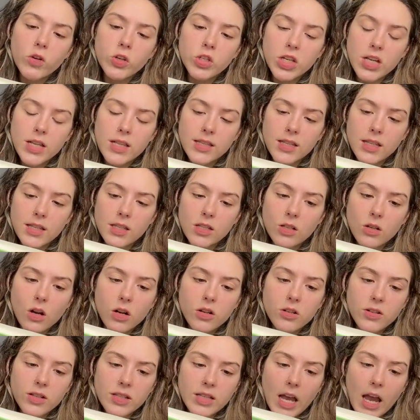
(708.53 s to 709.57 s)
she insisted on
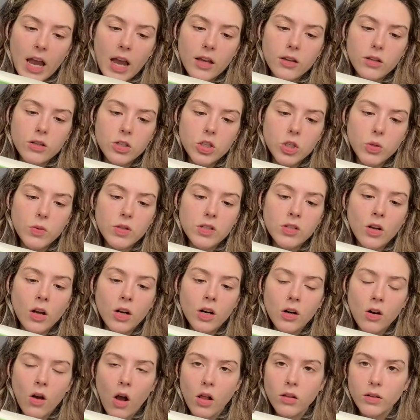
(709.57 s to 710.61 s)
her saying that she was not
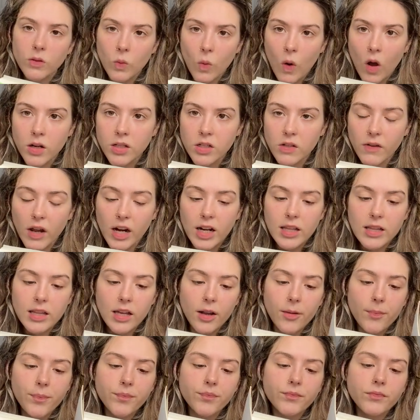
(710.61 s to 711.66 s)
at all in want of
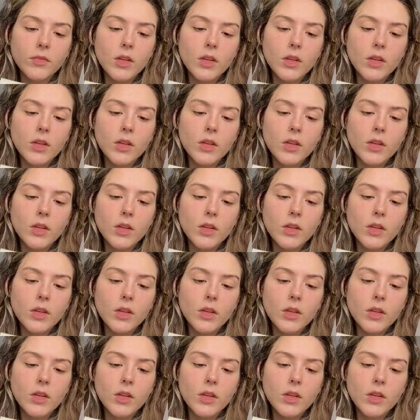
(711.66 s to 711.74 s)
anything.